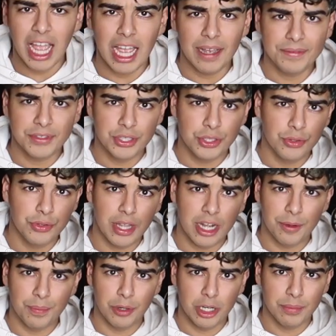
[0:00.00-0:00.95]
I have two
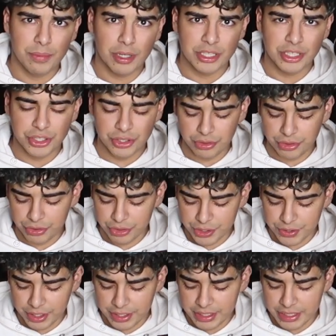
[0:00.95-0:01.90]
that are pretty much you know
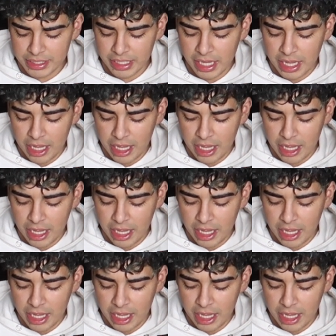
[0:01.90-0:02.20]
useless.